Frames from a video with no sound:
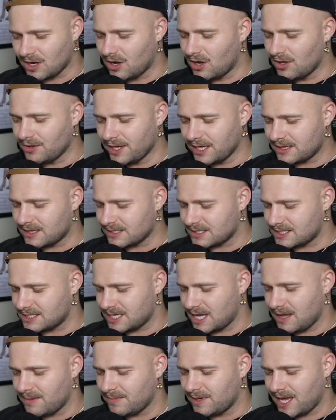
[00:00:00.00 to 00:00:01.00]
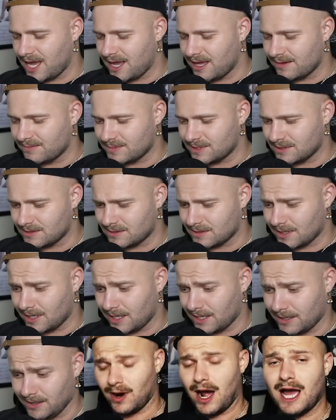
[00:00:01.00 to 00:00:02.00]
all like the same games. It's
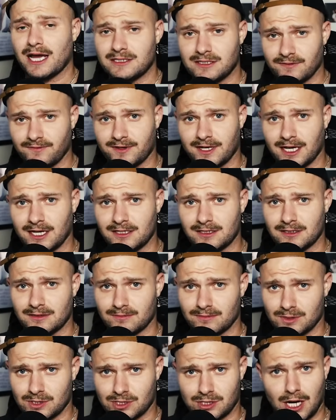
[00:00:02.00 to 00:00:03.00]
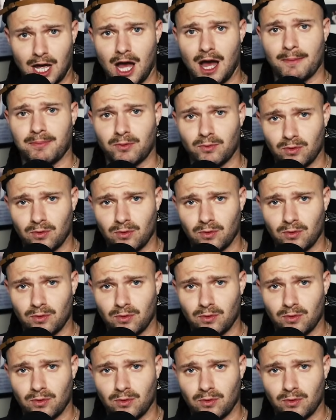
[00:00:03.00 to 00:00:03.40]
like Rise of Kingdoms, Top